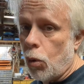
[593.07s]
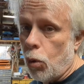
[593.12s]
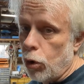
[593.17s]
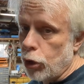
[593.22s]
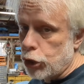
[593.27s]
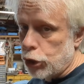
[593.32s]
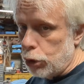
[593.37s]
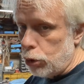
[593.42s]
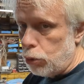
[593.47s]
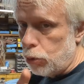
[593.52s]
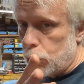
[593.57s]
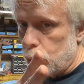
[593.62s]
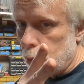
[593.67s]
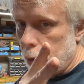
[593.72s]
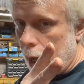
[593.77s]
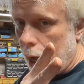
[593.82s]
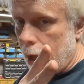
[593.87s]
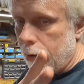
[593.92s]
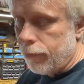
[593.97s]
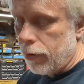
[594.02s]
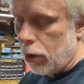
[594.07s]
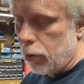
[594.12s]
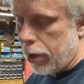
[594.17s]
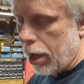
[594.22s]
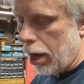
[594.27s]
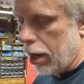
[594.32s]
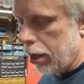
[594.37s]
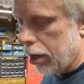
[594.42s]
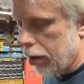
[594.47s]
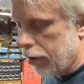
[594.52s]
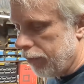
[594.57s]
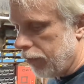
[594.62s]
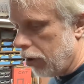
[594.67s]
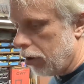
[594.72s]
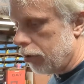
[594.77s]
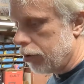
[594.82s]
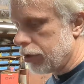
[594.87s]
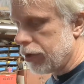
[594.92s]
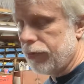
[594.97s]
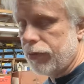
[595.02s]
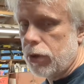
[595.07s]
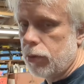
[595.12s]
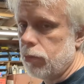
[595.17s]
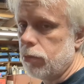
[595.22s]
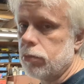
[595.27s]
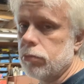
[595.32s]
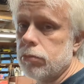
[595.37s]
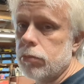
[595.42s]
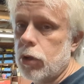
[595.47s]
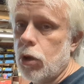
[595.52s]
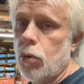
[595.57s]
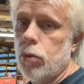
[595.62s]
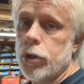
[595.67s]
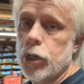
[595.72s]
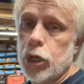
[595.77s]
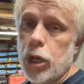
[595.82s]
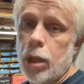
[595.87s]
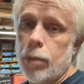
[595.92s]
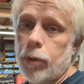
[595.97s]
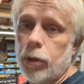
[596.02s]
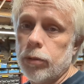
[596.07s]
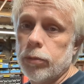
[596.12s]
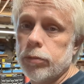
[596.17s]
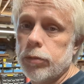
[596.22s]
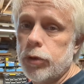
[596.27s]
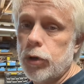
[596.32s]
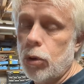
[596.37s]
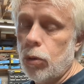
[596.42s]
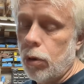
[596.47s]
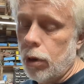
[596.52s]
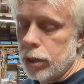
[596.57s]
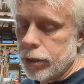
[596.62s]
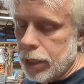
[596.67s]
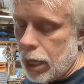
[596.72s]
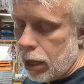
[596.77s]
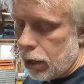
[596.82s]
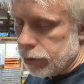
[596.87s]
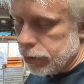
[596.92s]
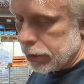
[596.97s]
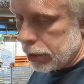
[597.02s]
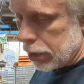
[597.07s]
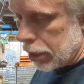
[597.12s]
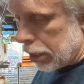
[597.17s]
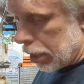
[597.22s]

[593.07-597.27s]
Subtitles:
Or 2 high flow catalytic converters if you're going dual exhaust.